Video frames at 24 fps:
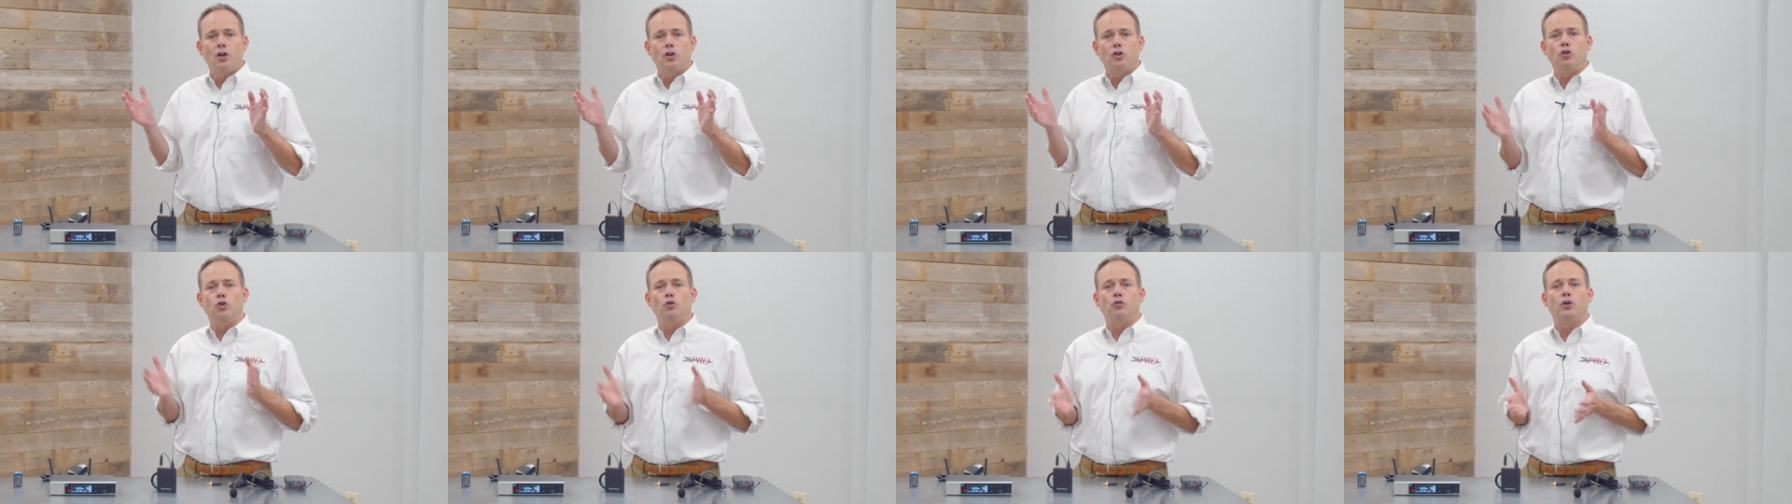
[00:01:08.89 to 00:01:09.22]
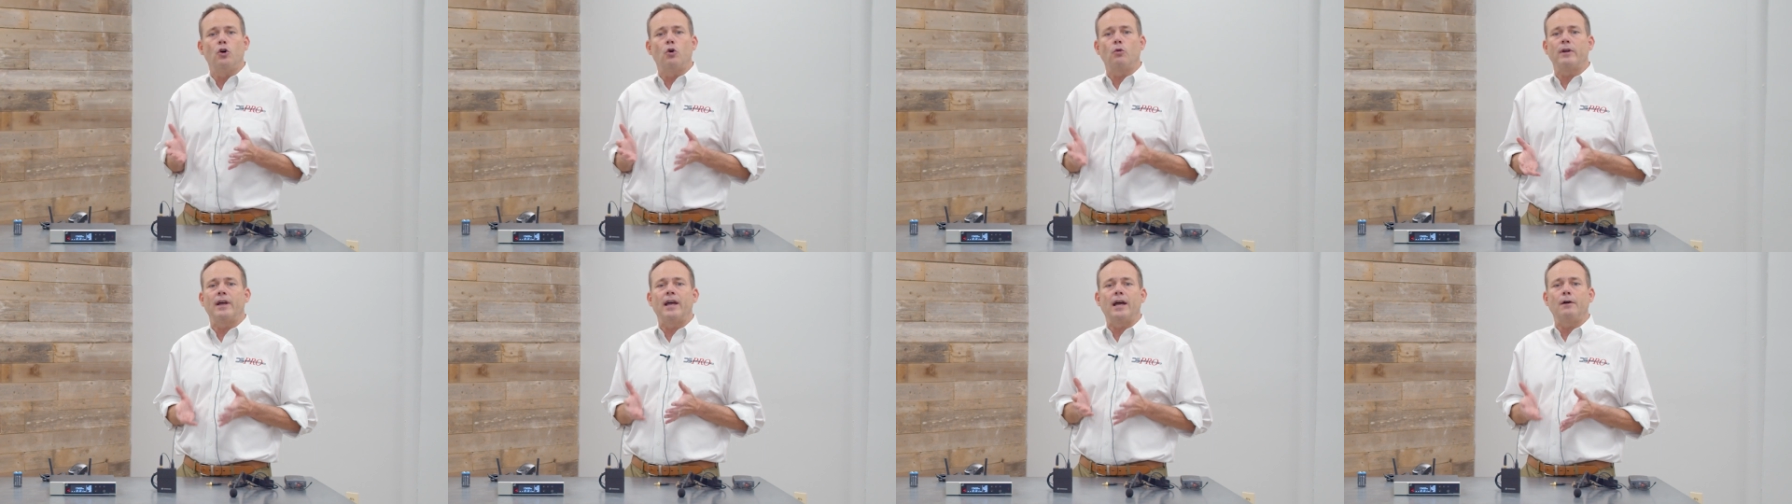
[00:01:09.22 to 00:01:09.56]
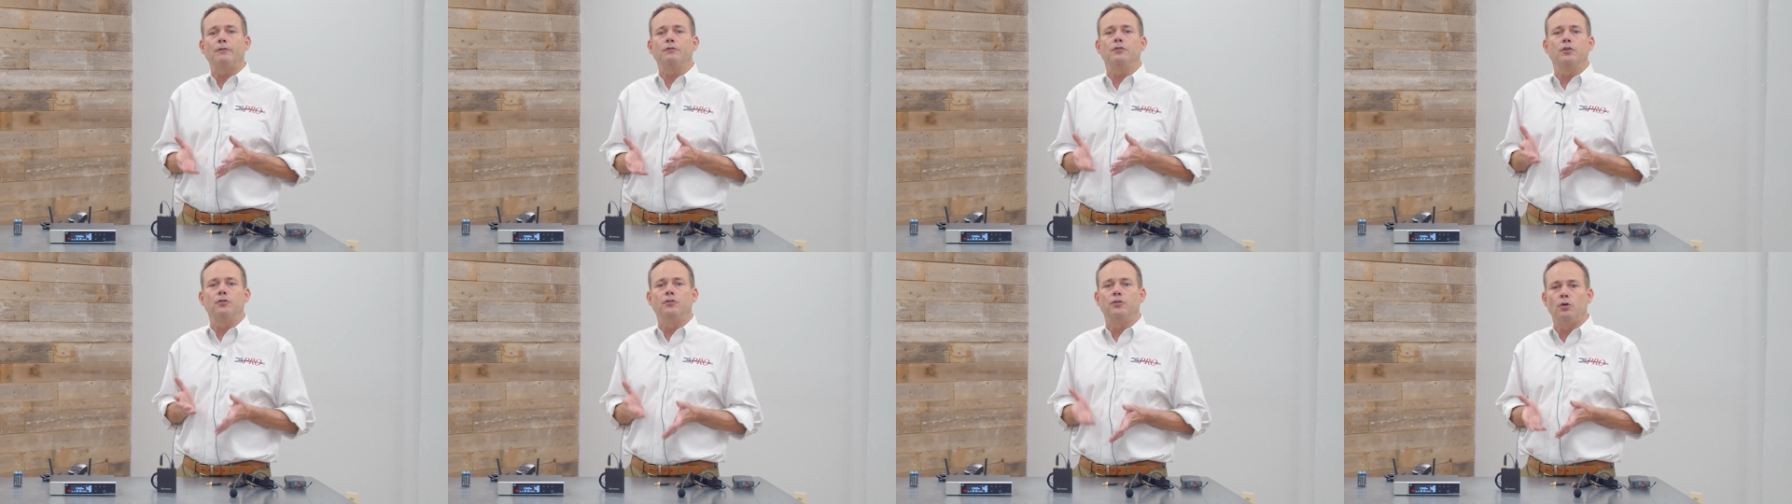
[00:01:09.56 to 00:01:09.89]
You don't
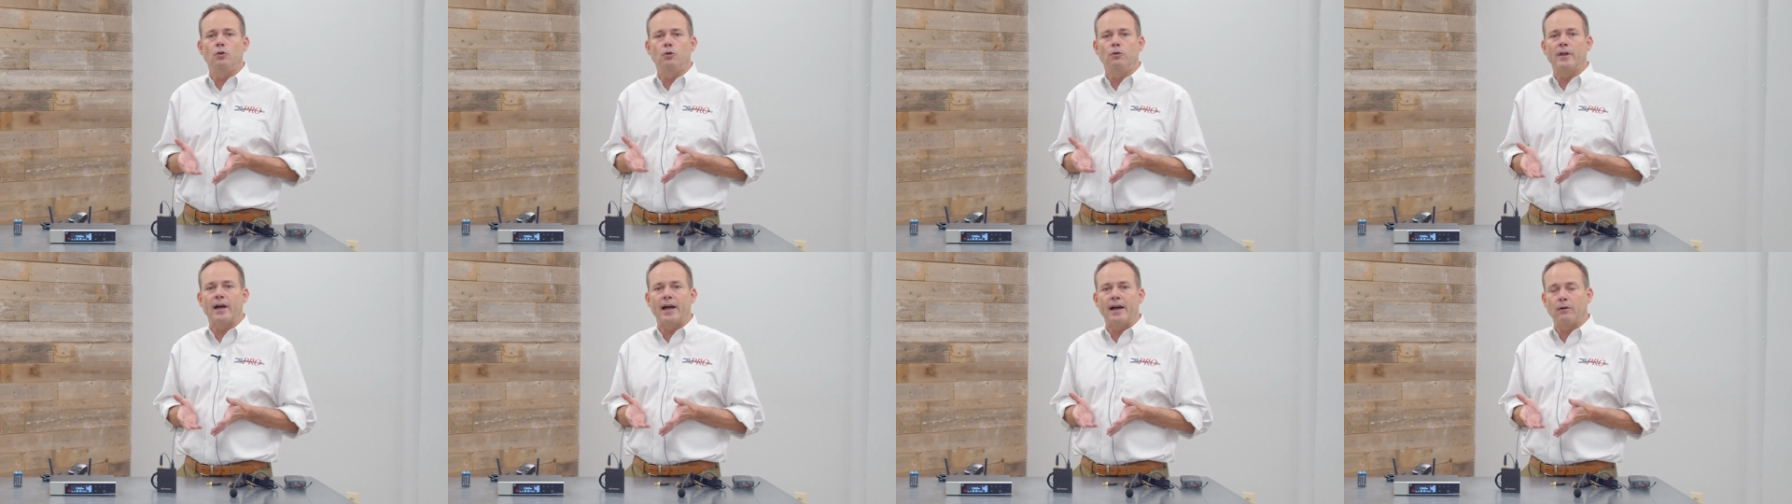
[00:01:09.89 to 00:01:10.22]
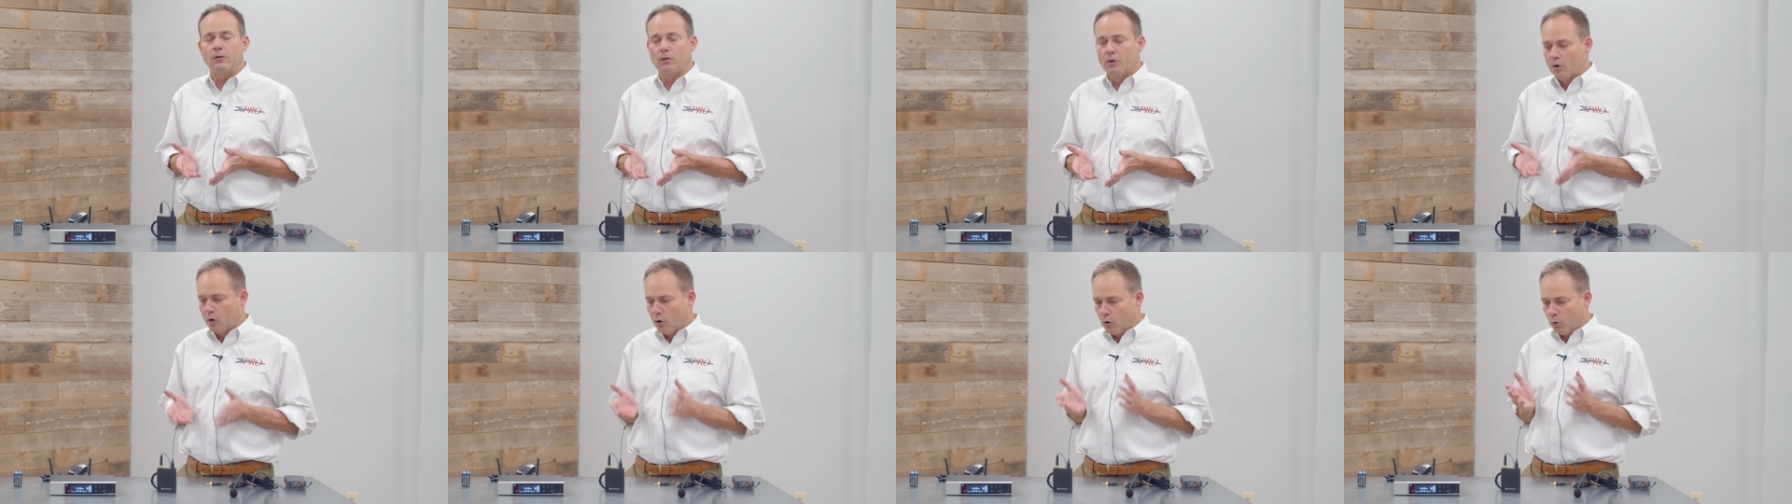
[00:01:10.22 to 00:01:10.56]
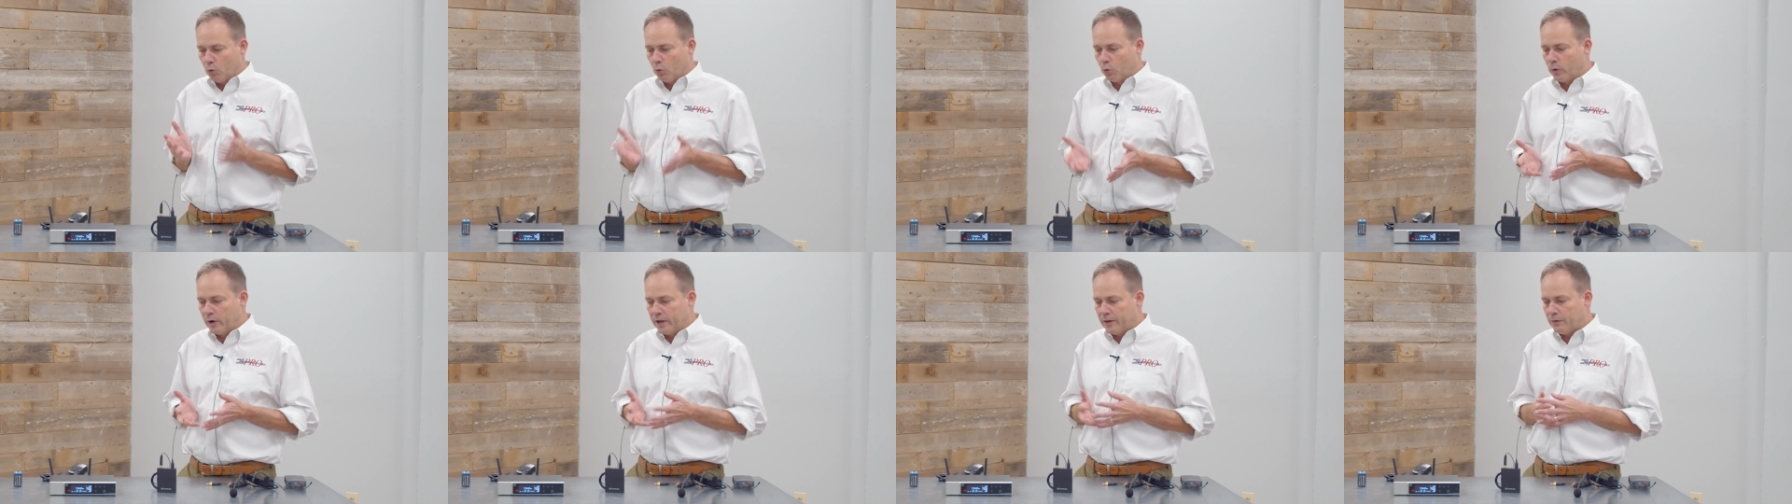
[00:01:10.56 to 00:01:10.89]
have to do that
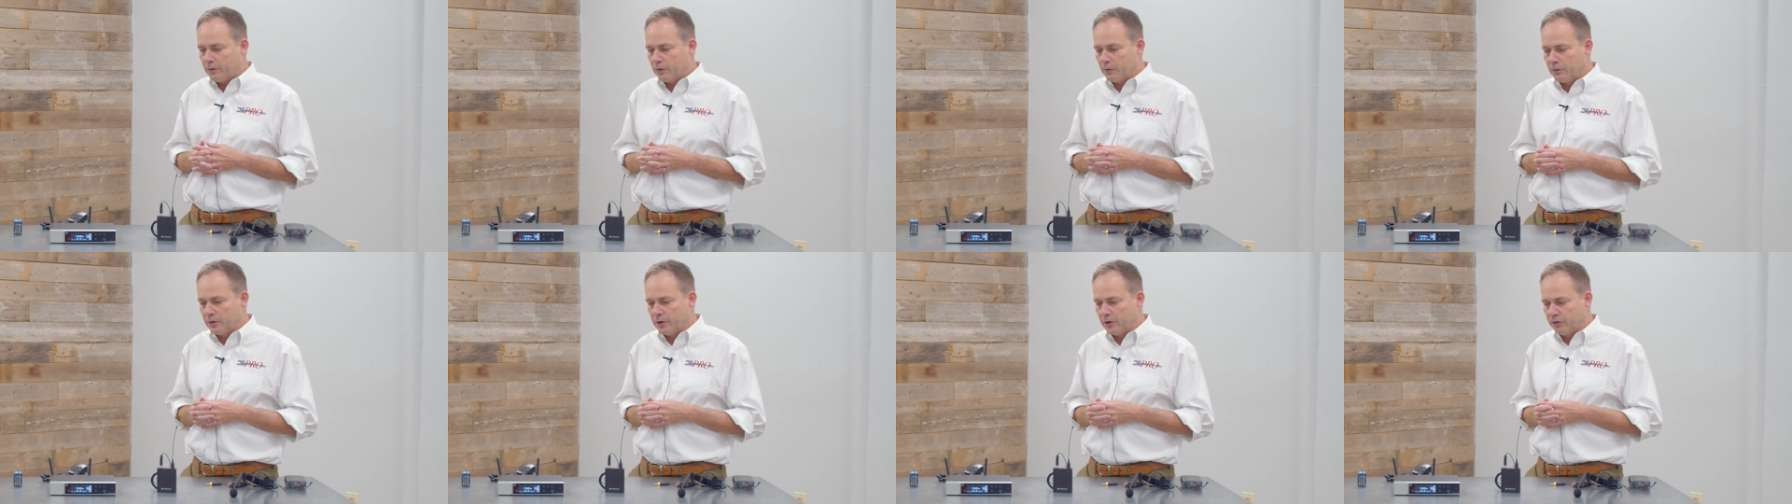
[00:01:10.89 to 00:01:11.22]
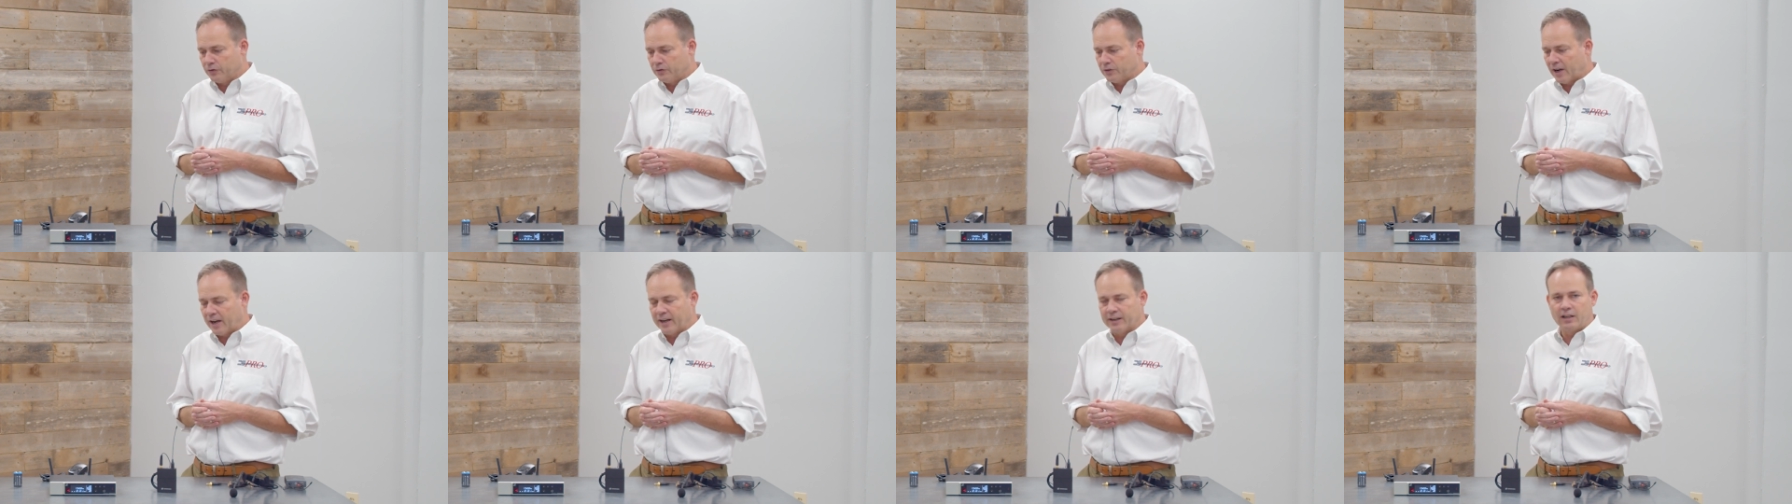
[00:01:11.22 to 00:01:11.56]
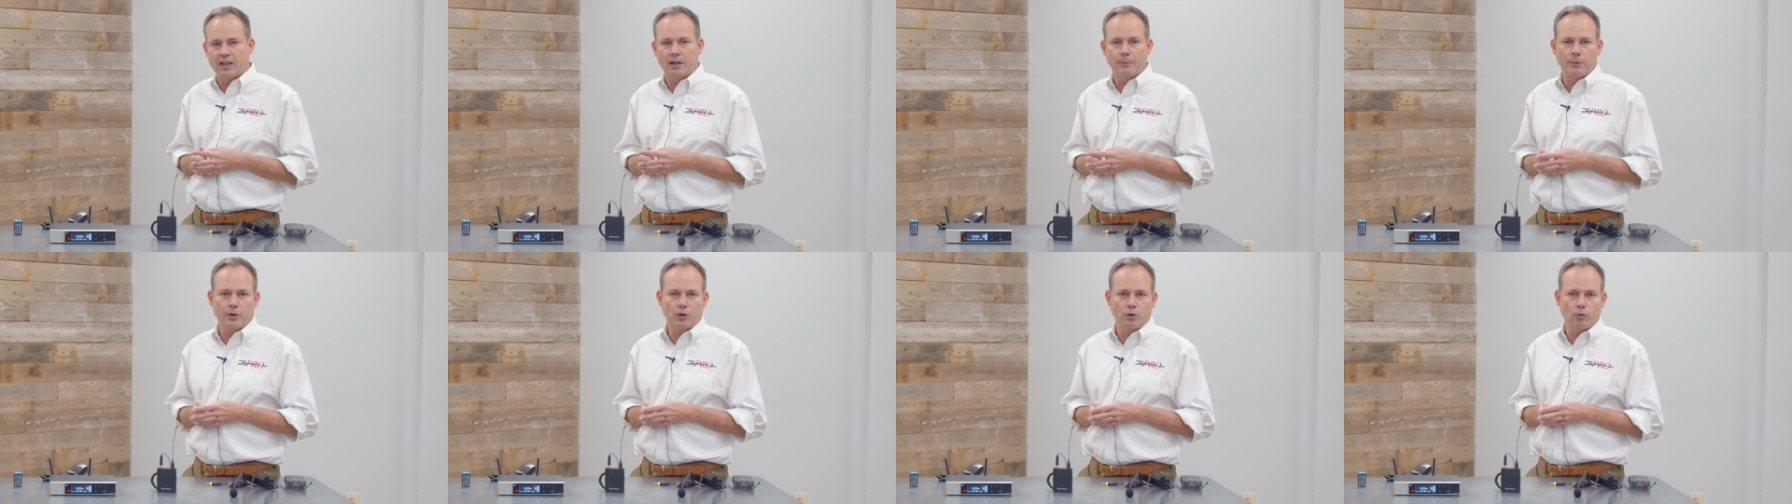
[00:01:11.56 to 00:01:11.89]
with this
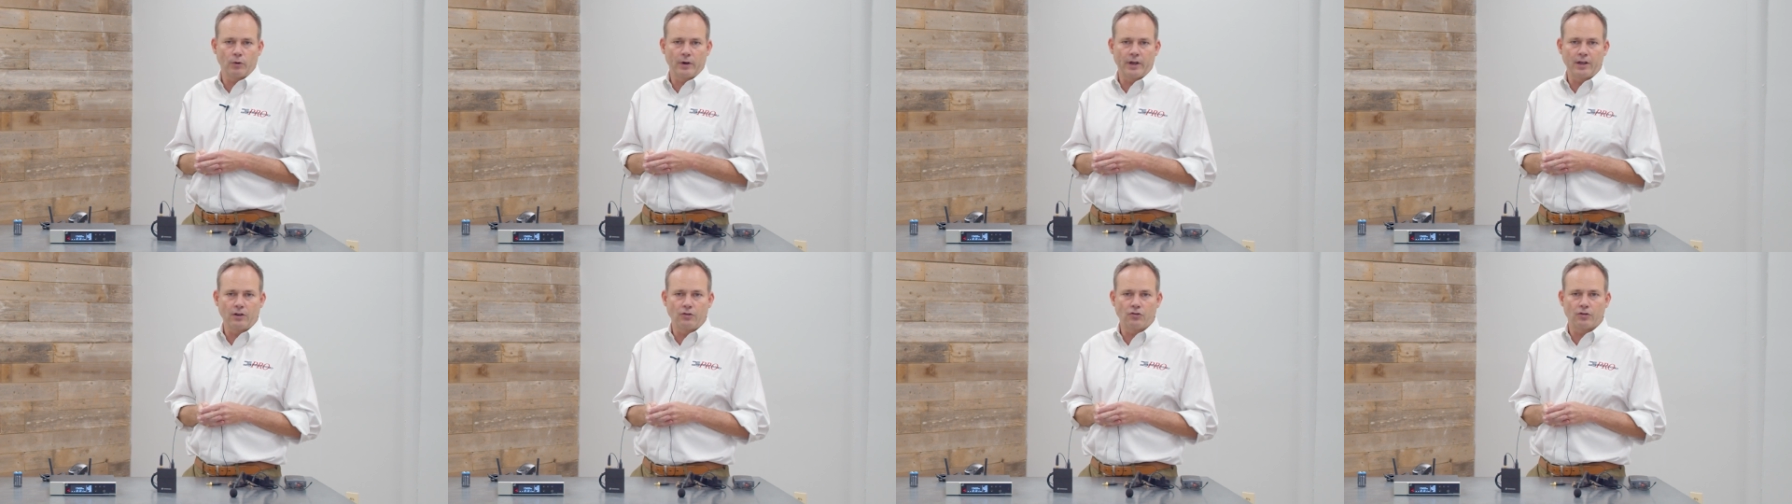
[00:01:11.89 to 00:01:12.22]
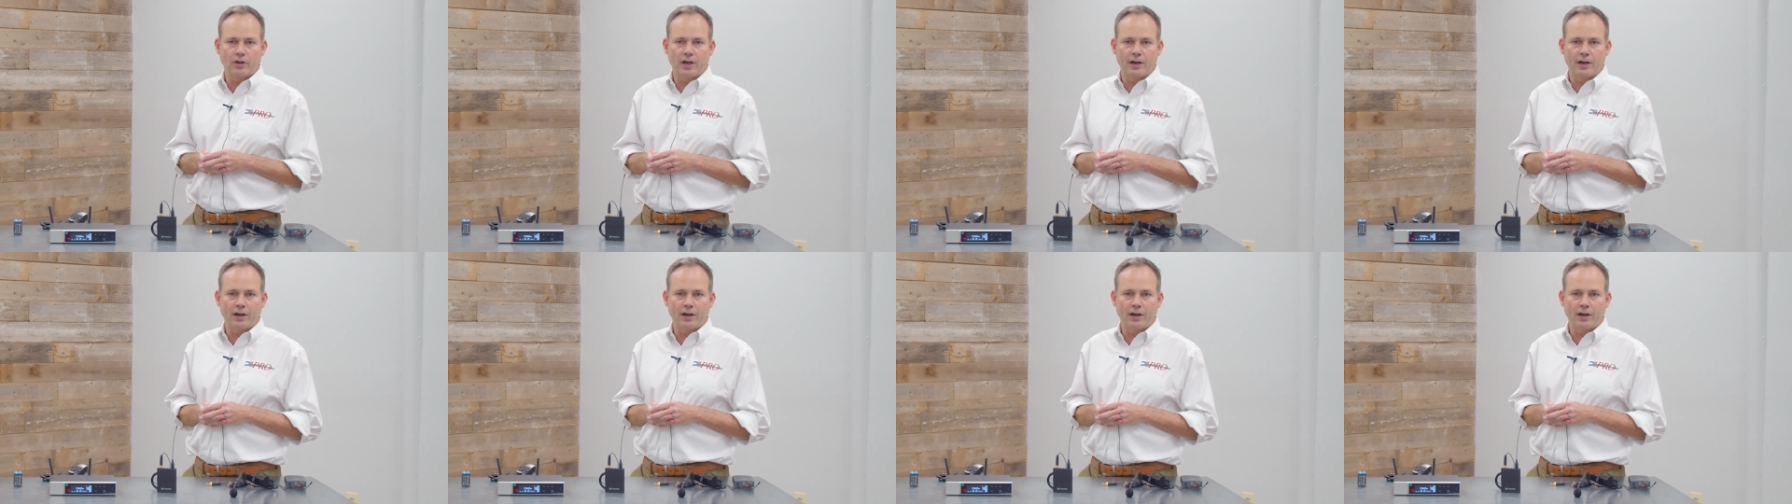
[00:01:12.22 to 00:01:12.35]
dynamic range.